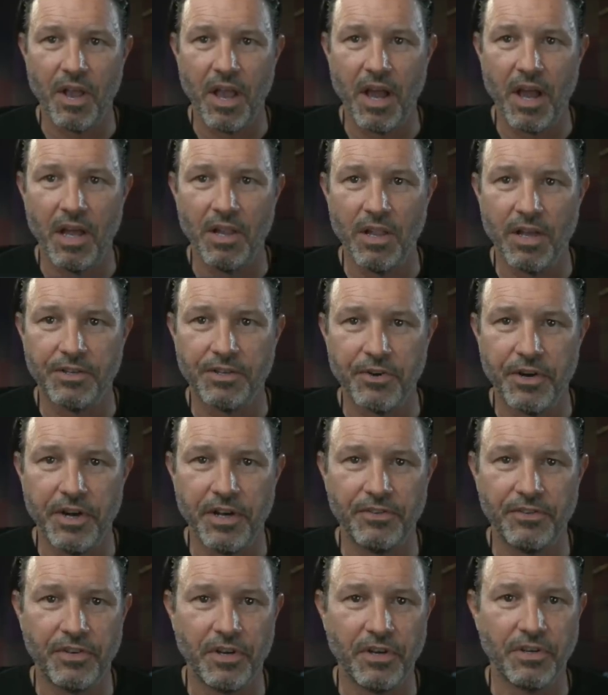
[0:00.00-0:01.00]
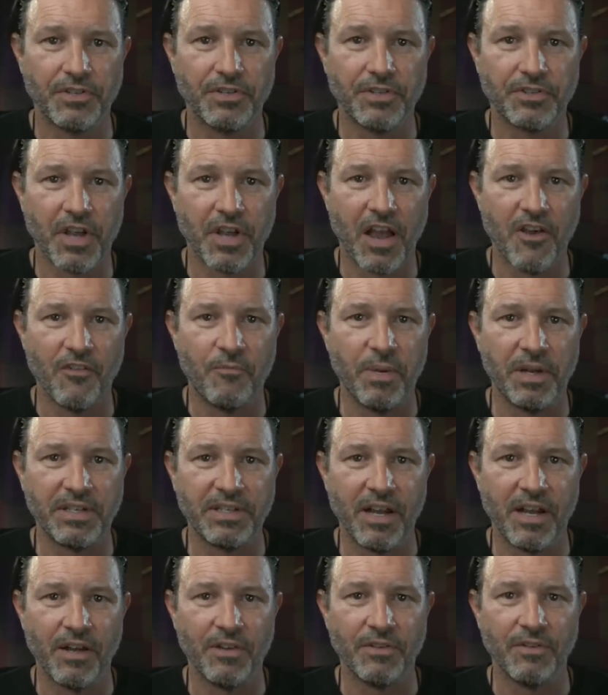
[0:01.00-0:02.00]
I like Trina's here. She says, I have picked
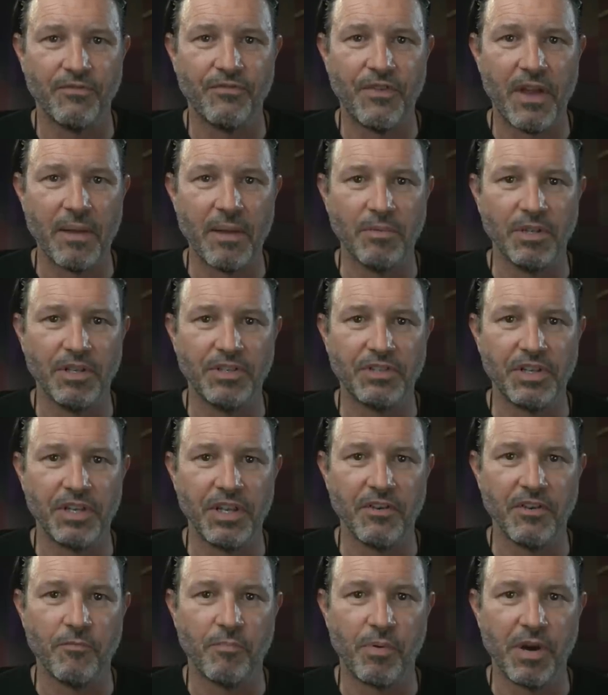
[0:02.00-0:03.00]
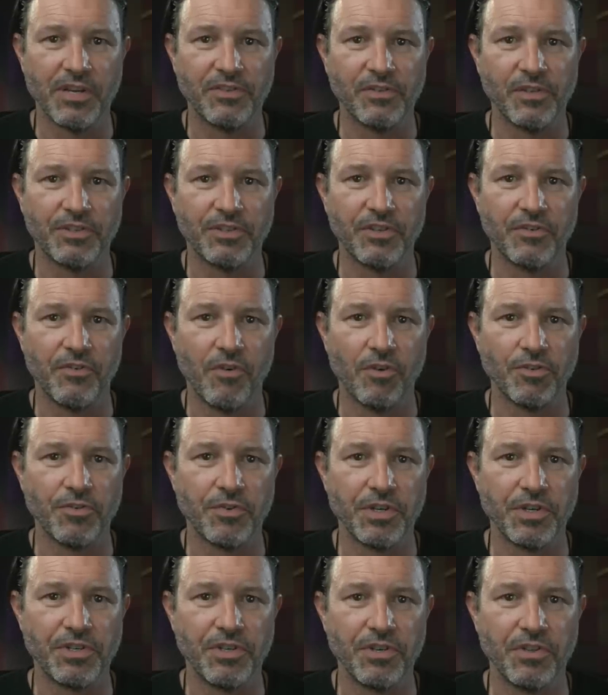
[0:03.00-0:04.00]
out families to give bracelets and
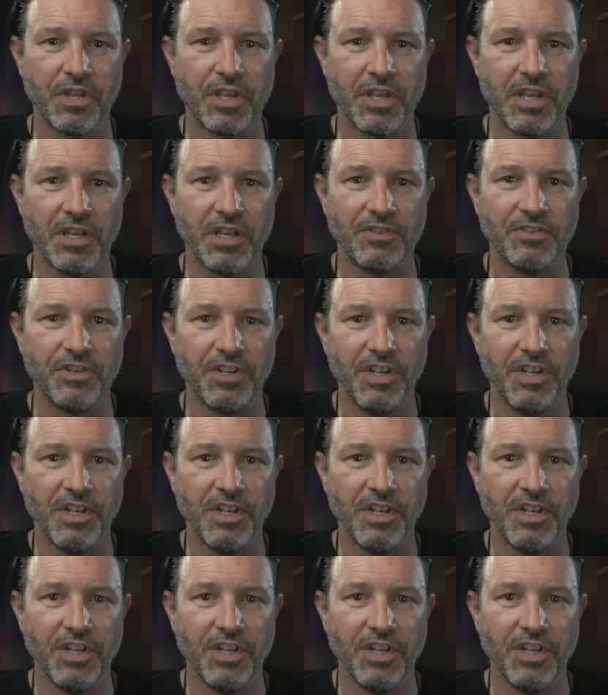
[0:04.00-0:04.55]
rosaries to the kids,